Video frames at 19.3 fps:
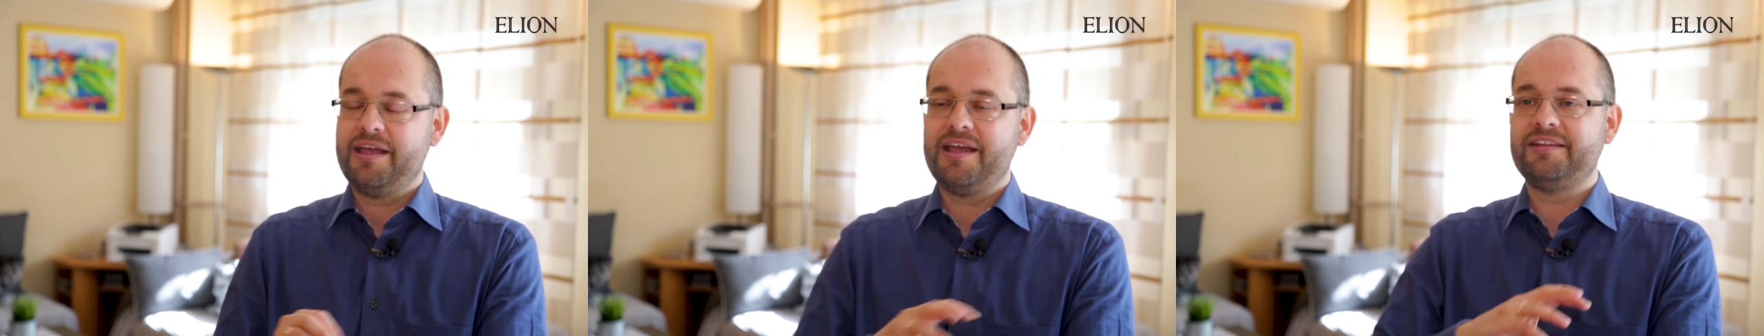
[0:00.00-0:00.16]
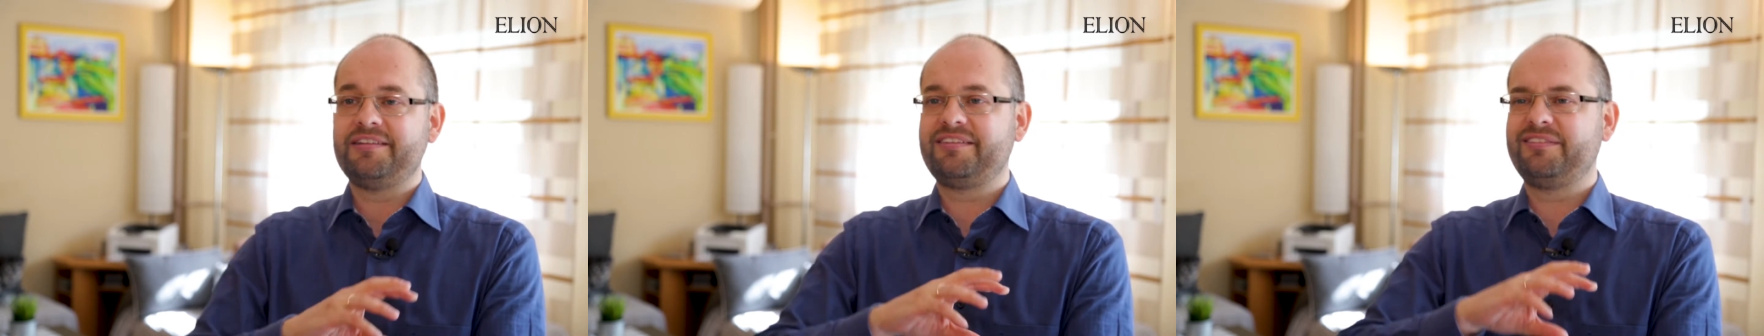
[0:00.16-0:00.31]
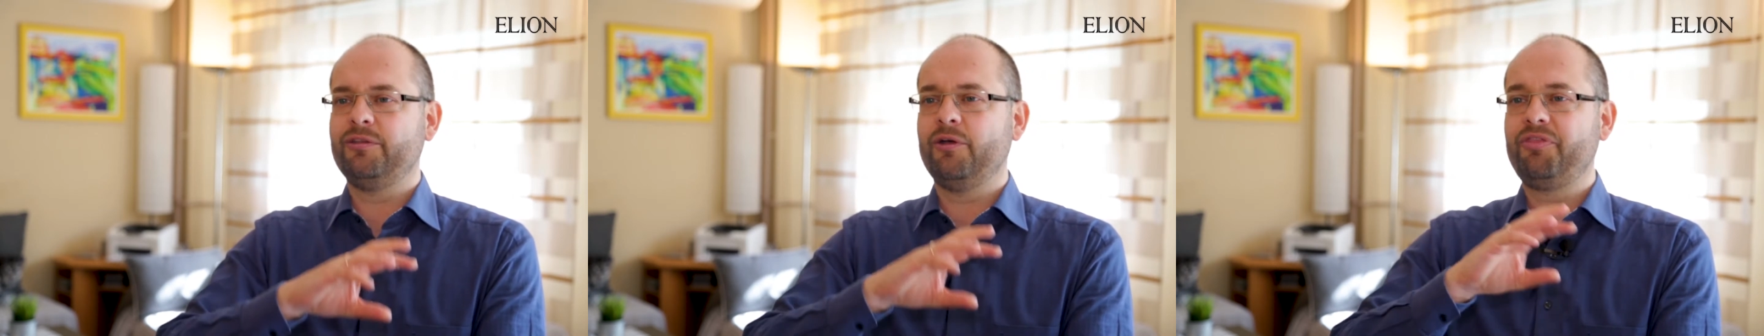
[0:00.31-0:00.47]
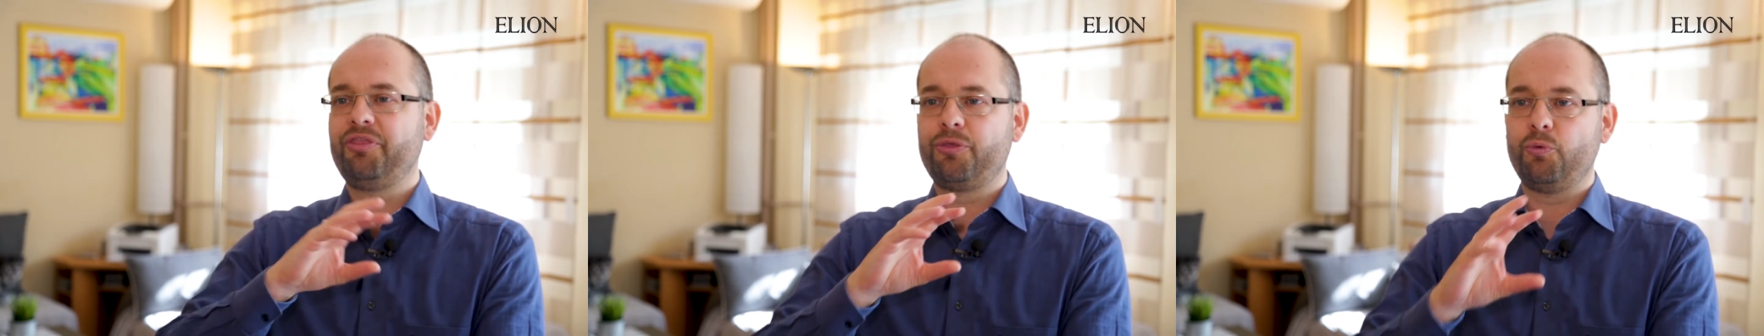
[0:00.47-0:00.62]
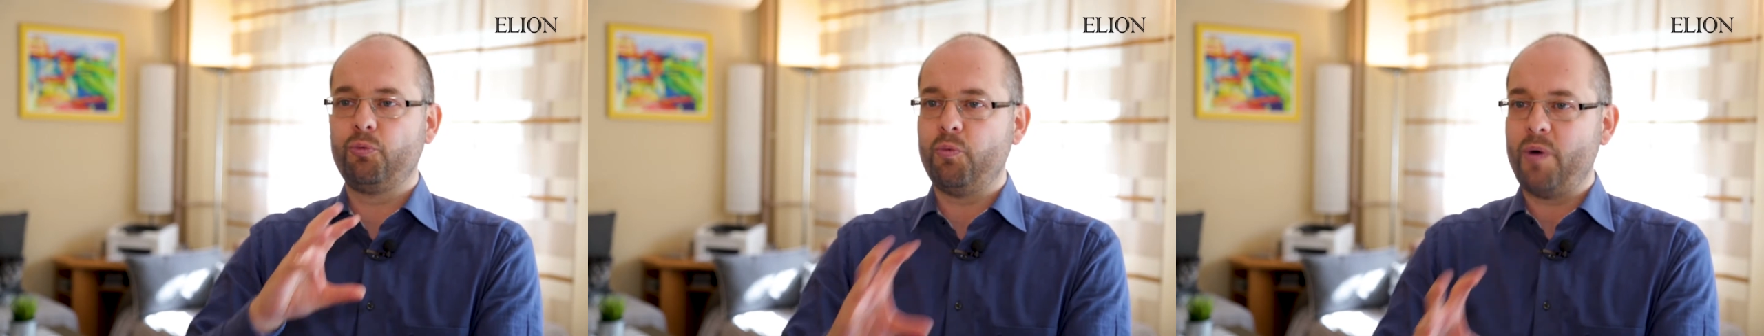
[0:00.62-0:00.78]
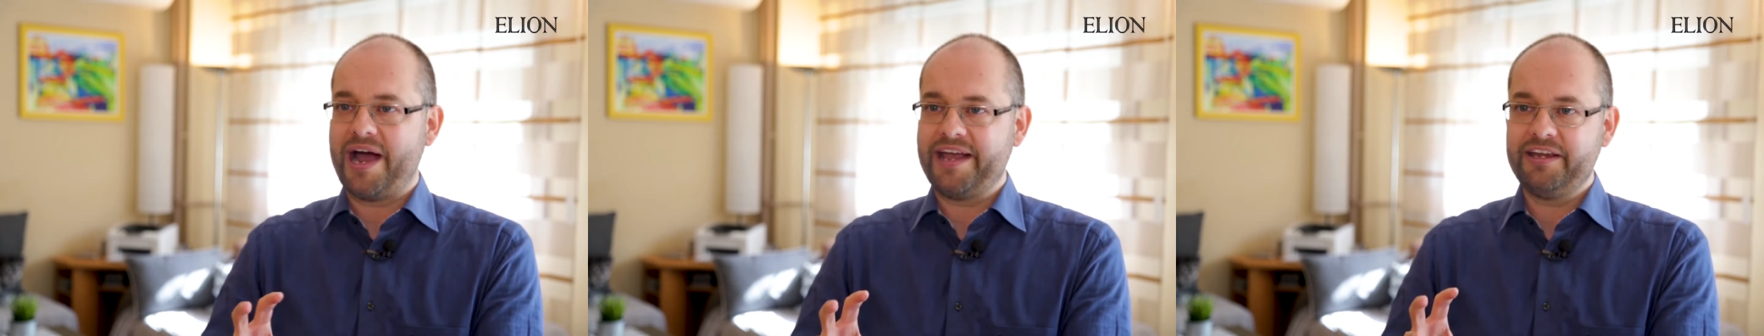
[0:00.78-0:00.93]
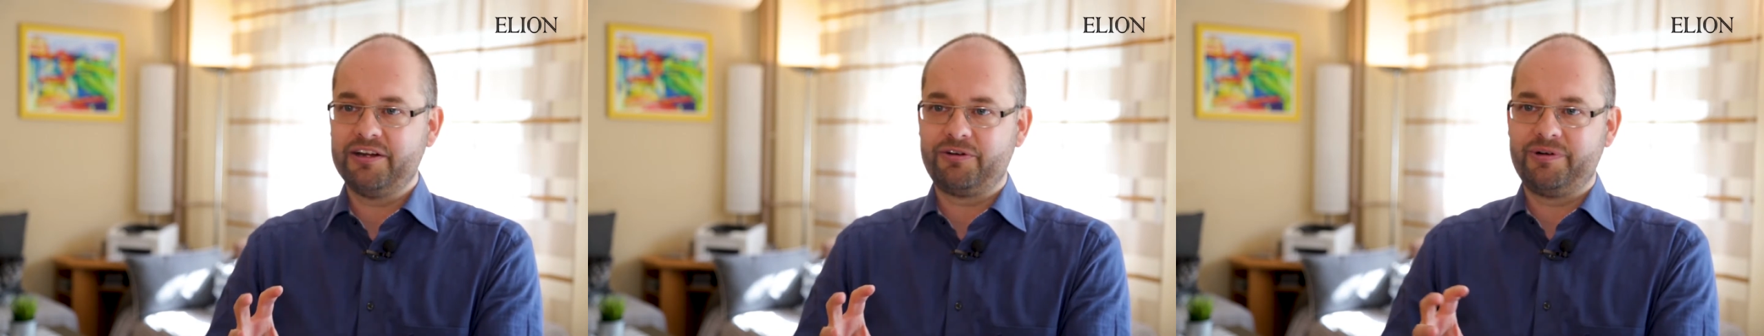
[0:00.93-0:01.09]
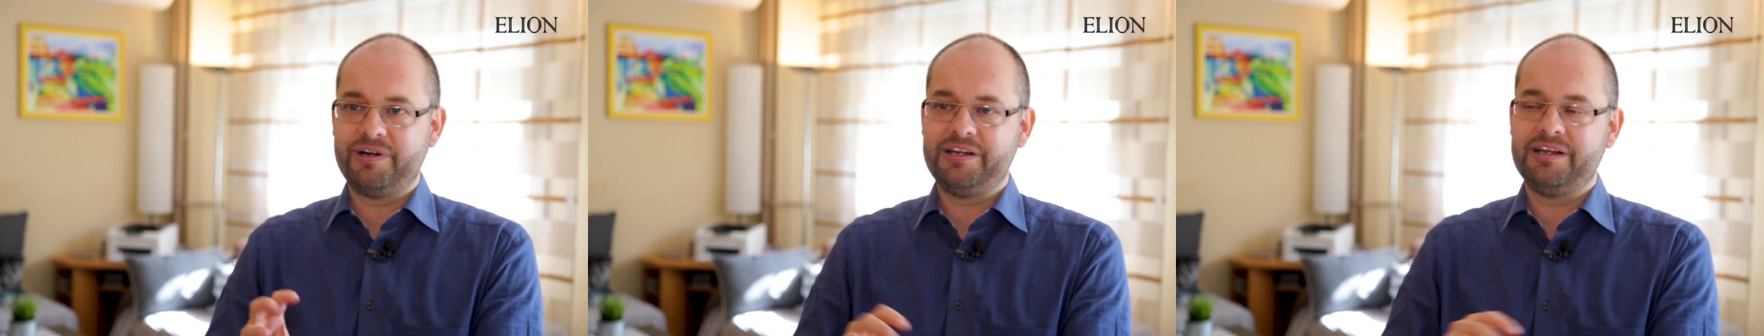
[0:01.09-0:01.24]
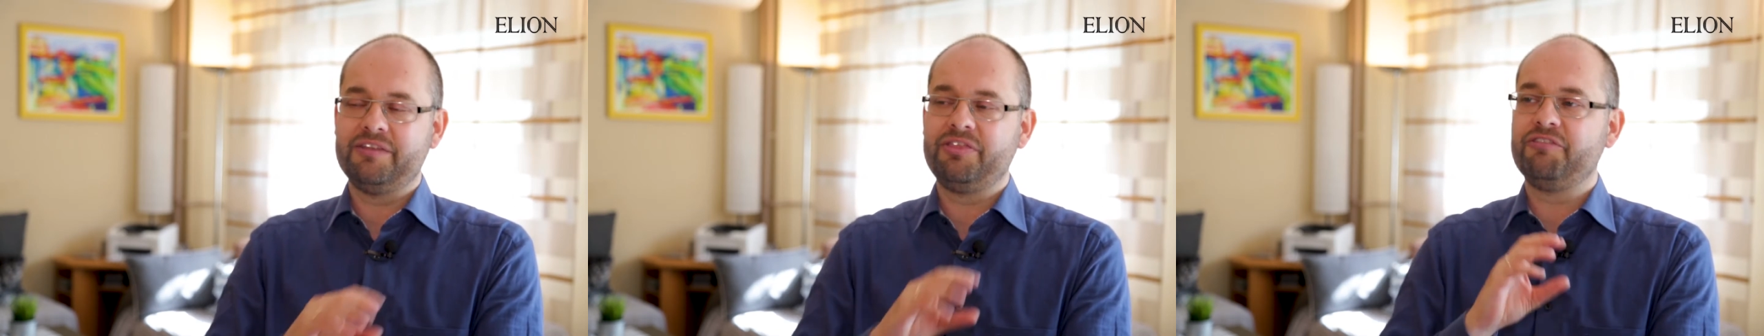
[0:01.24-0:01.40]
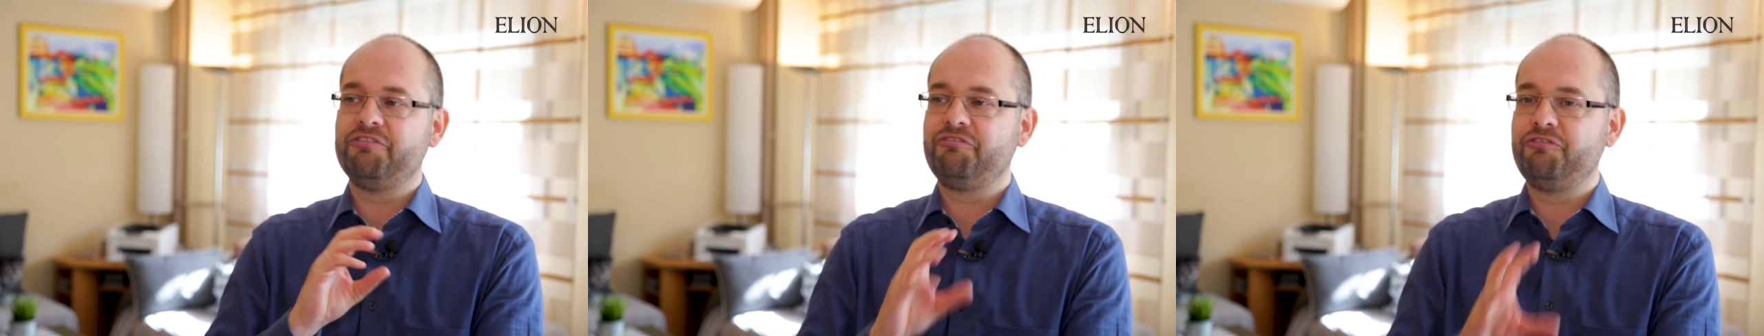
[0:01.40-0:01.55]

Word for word: it's not the wiring and the